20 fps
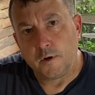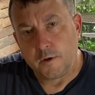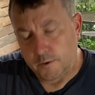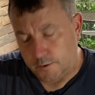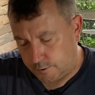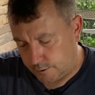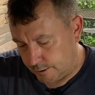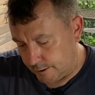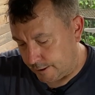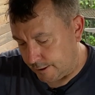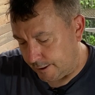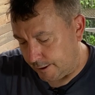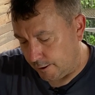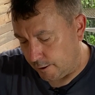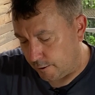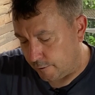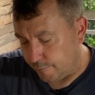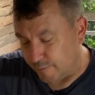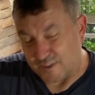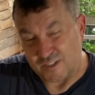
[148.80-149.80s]
So there you
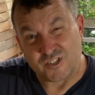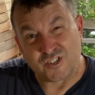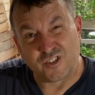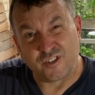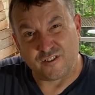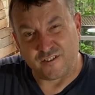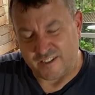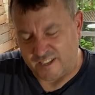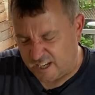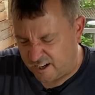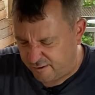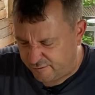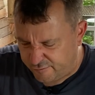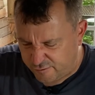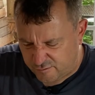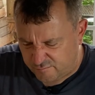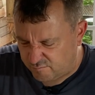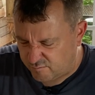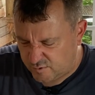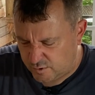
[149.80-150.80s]
go, I've been stirring now
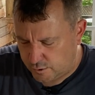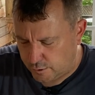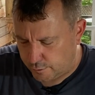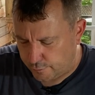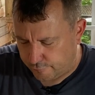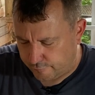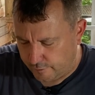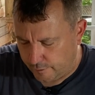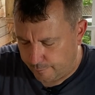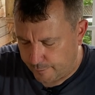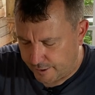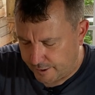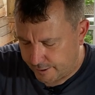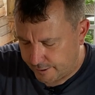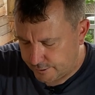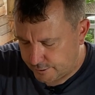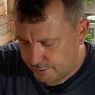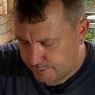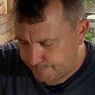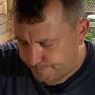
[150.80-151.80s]
for 2 or 3
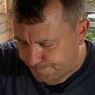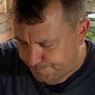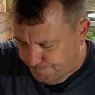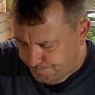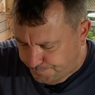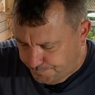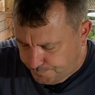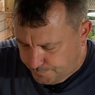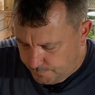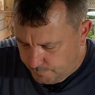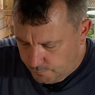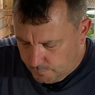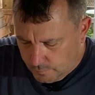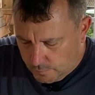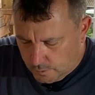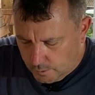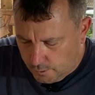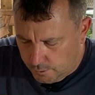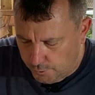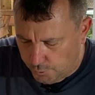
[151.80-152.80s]
minutes,
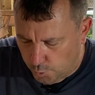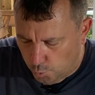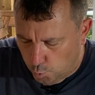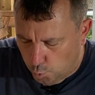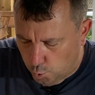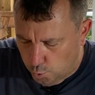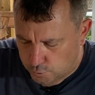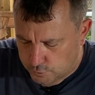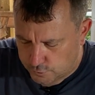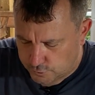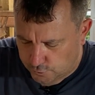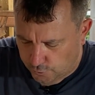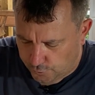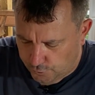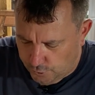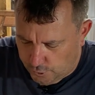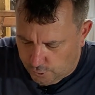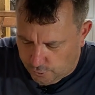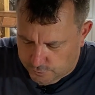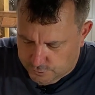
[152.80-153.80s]
and the water's
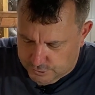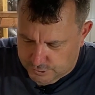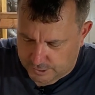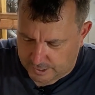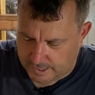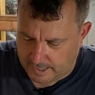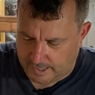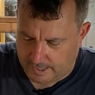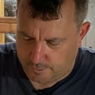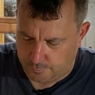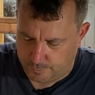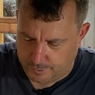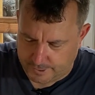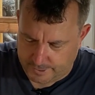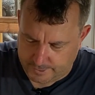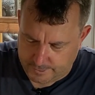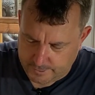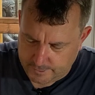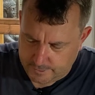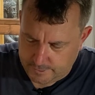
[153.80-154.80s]
gone nice and
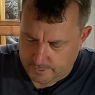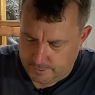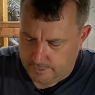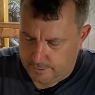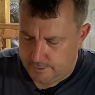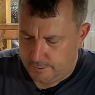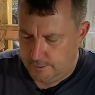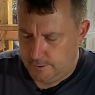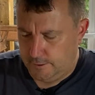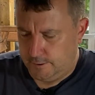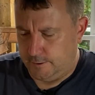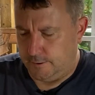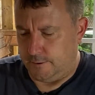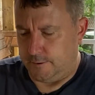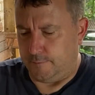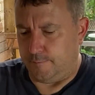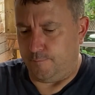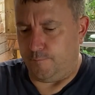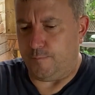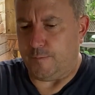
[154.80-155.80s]
cloudy.
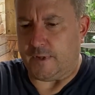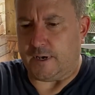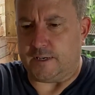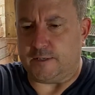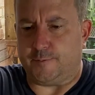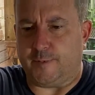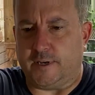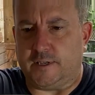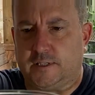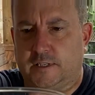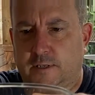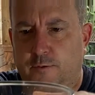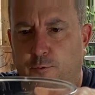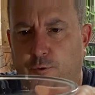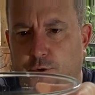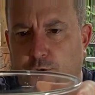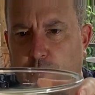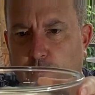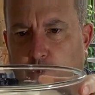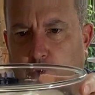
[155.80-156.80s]
That is basically
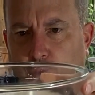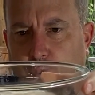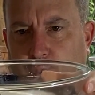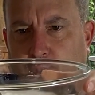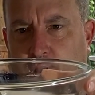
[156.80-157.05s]
what you want.